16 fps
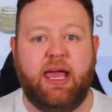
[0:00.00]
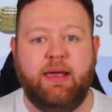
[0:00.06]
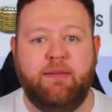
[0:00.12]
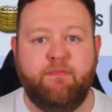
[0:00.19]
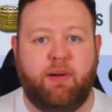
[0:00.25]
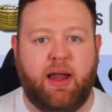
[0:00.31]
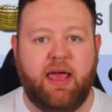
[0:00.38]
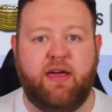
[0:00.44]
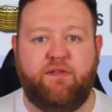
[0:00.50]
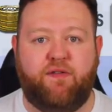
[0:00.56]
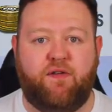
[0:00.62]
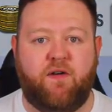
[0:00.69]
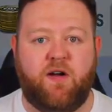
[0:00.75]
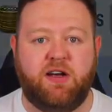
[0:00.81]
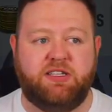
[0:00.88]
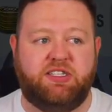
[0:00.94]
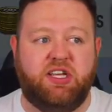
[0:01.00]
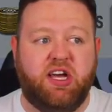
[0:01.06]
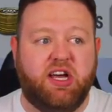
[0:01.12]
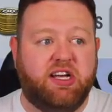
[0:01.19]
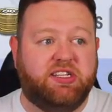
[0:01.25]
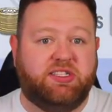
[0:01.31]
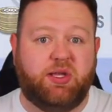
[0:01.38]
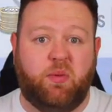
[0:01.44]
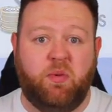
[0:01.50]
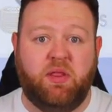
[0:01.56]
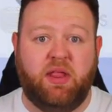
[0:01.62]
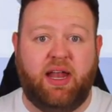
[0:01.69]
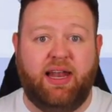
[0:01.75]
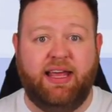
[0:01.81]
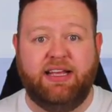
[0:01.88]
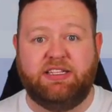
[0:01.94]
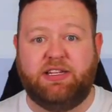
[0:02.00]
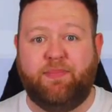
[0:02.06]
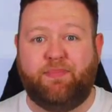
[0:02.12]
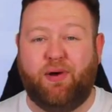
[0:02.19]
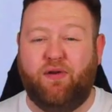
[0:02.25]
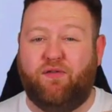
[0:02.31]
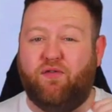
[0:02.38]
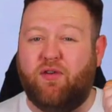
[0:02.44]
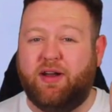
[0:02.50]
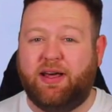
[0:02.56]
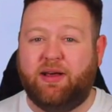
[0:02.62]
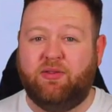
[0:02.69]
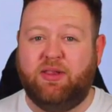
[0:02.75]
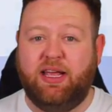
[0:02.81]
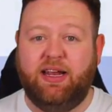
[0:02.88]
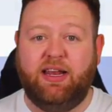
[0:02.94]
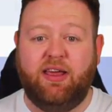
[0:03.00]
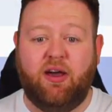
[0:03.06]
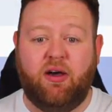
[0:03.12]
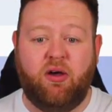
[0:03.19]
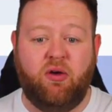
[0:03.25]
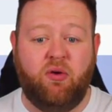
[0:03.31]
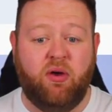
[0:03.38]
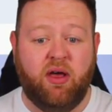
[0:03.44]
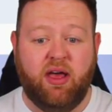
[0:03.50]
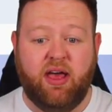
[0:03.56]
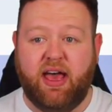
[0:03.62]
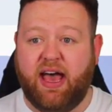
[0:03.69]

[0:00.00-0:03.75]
game player for us, someone that links to both Ronaldinho